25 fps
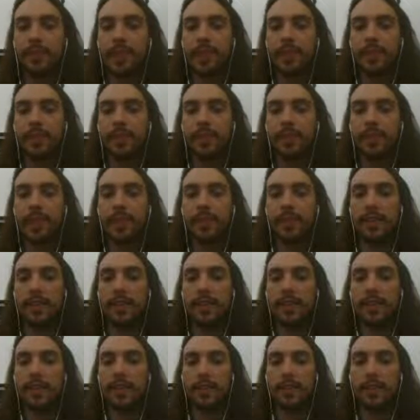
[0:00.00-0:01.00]
And so
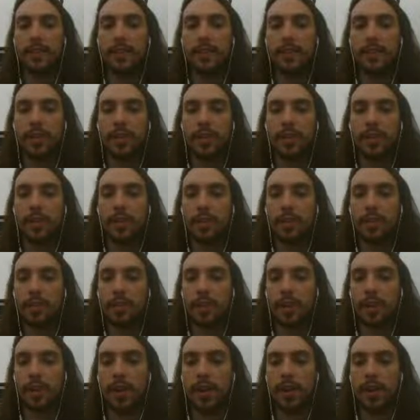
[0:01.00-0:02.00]
then that's going to get
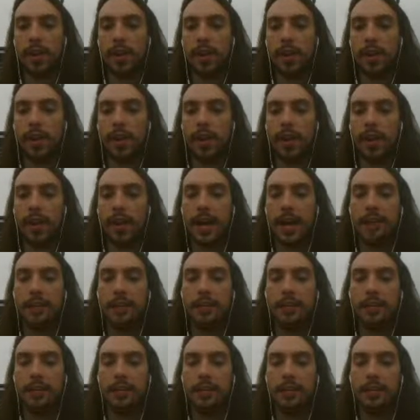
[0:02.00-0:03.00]
stored in
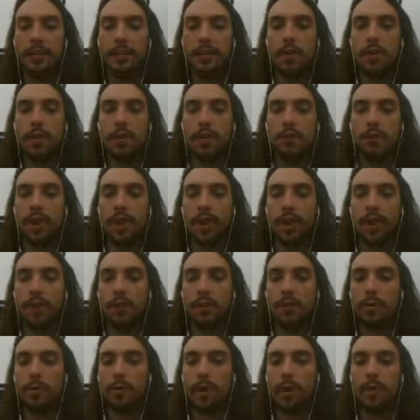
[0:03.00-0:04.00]
ice and snow in
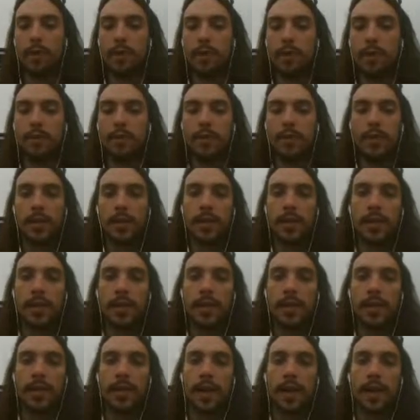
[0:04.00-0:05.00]
very cold areas,
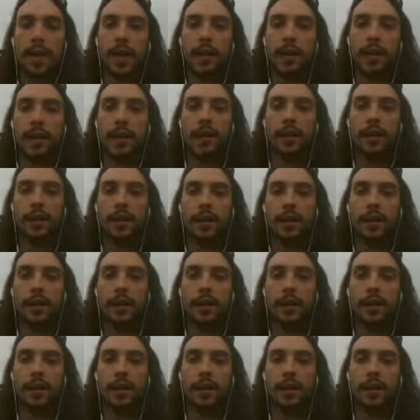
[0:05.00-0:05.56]
and that's